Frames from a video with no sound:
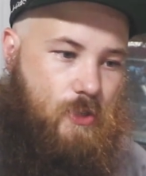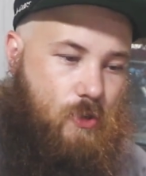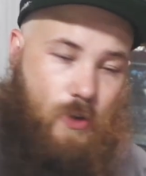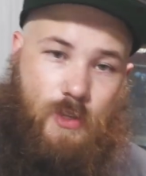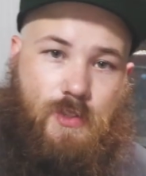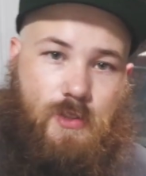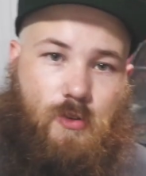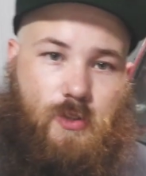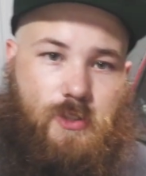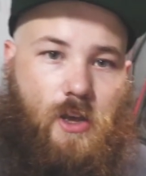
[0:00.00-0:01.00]

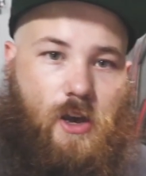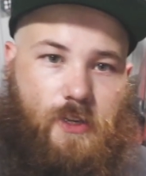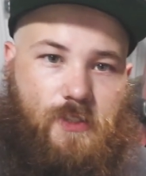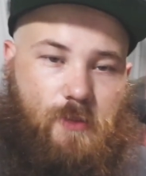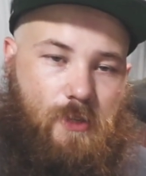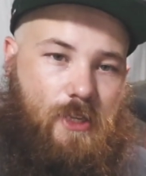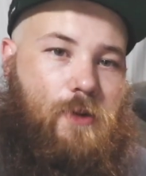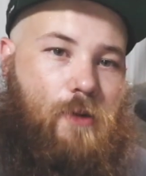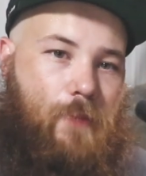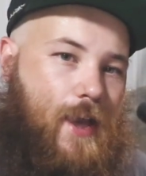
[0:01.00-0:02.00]
Chris Law, he sent me an
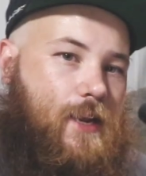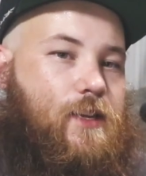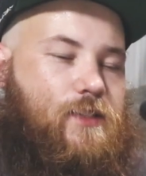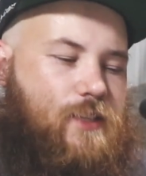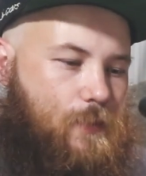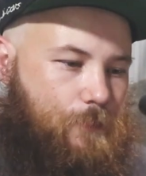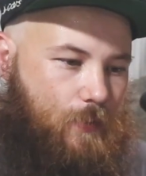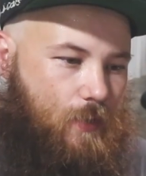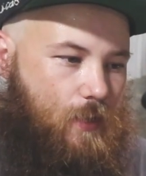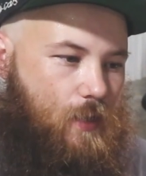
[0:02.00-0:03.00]
email back, and he said,
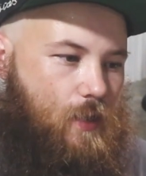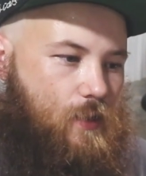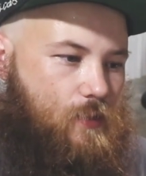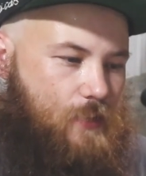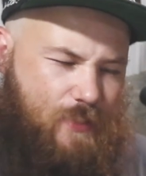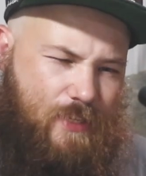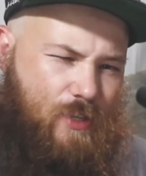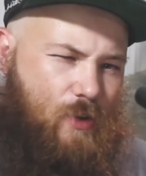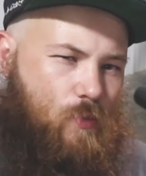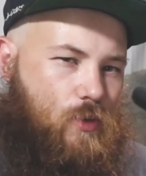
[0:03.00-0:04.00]
that sounds
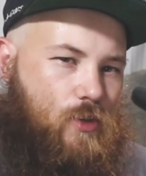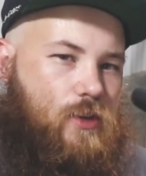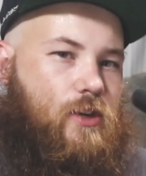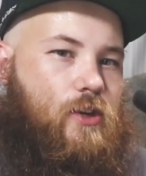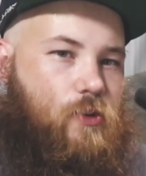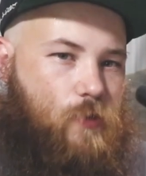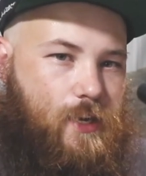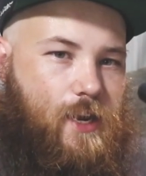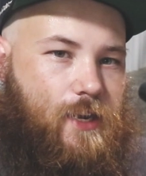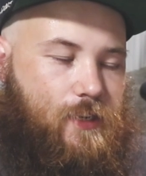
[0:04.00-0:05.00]
like a real
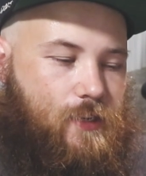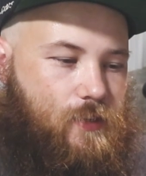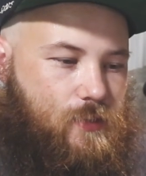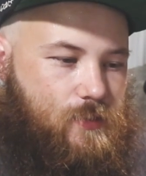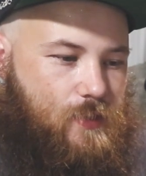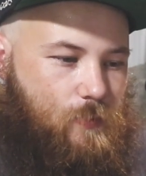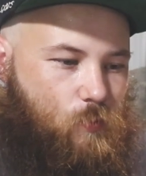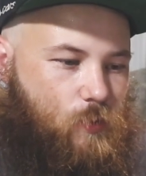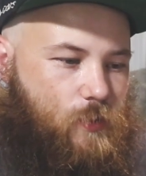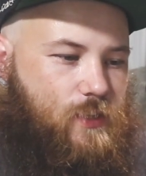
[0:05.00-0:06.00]
great idea. He said,
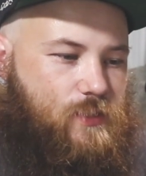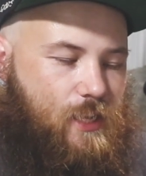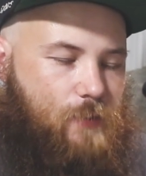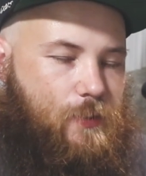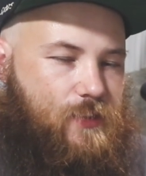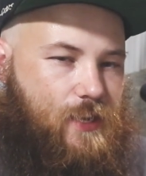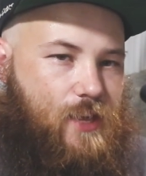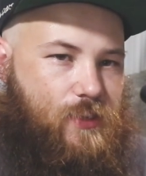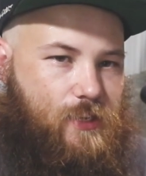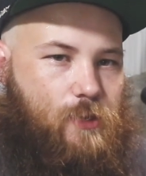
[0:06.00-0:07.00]
I'm really excited about that.
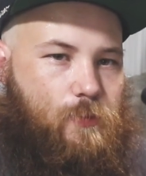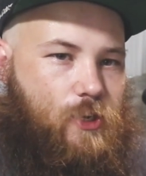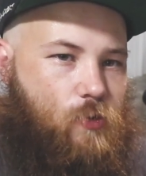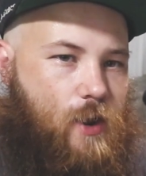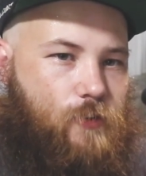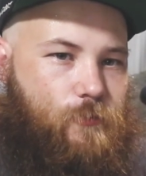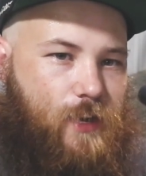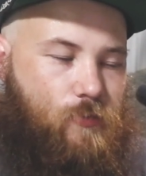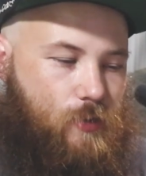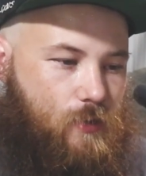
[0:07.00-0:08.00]
I think it could be a crowd
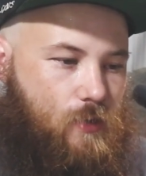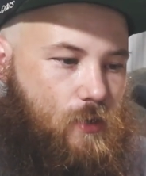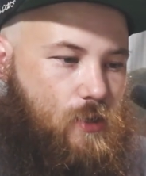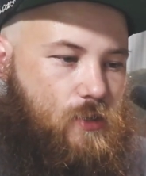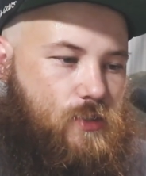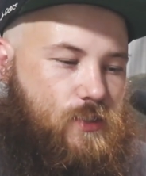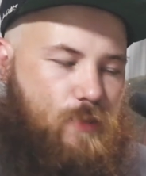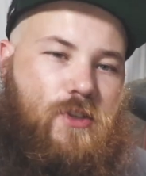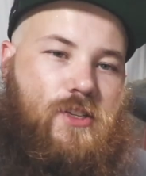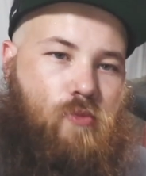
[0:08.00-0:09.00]
favorite.
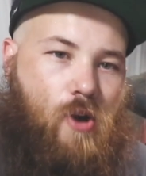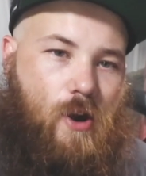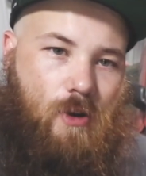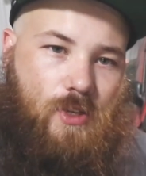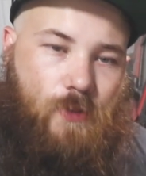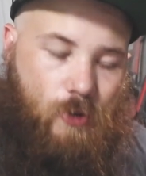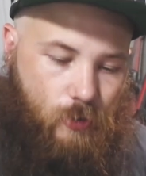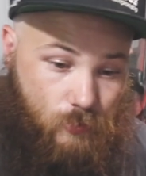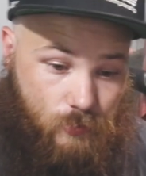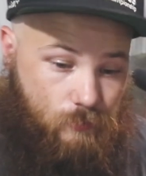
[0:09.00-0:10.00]
Send me some progress
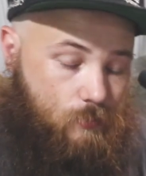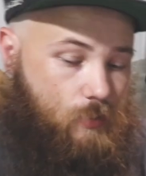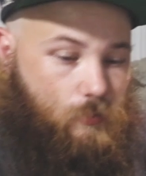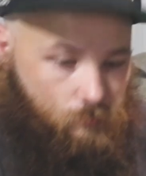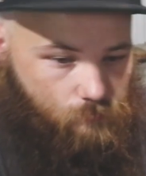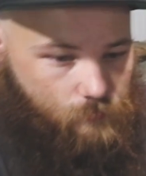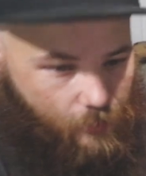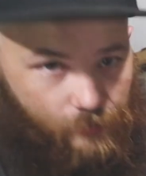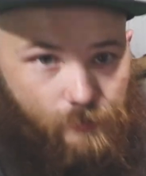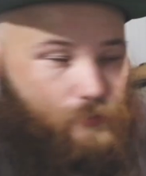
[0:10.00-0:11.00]
photos. So
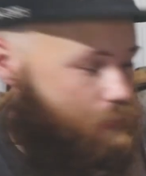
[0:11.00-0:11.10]
I did.